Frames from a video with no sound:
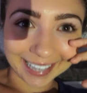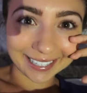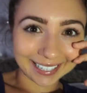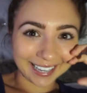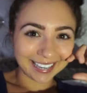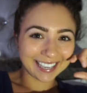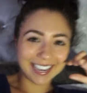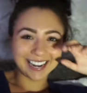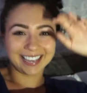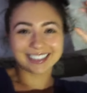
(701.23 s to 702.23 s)
of cake.
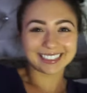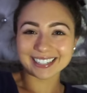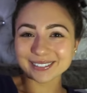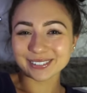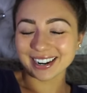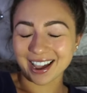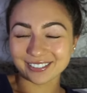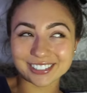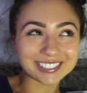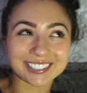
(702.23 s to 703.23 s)
I think I'm gonna
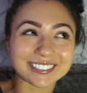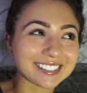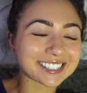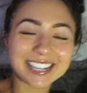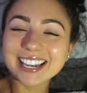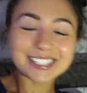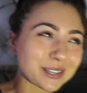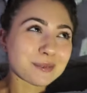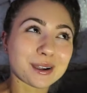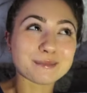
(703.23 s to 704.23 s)
have a sugar rush, so
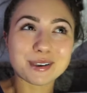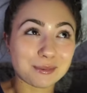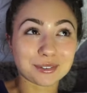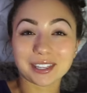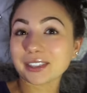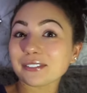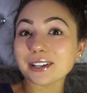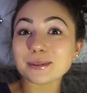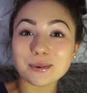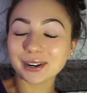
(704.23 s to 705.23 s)
I'll probably be up till like
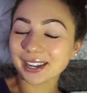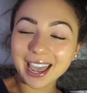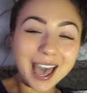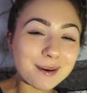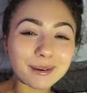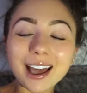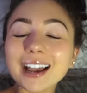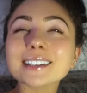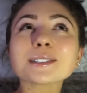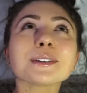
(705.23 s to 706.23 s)
3 a.m. But
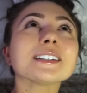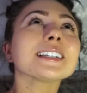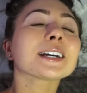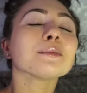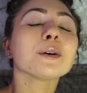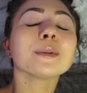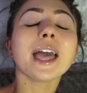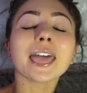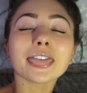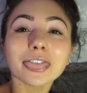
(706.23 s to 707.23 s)
I just want to take a moment
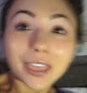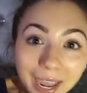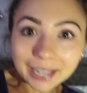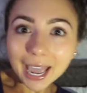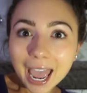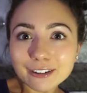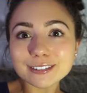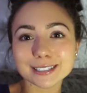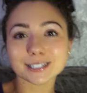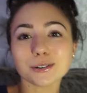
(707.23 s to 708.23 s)
and thank
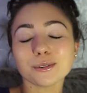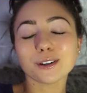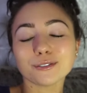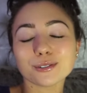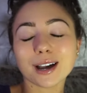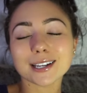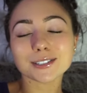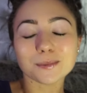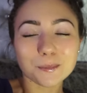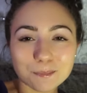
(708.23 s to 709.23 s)
every single one of you
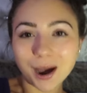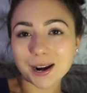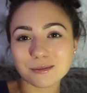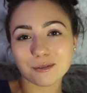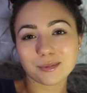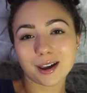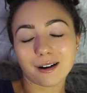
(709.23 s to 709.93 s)
guys from the bottom of my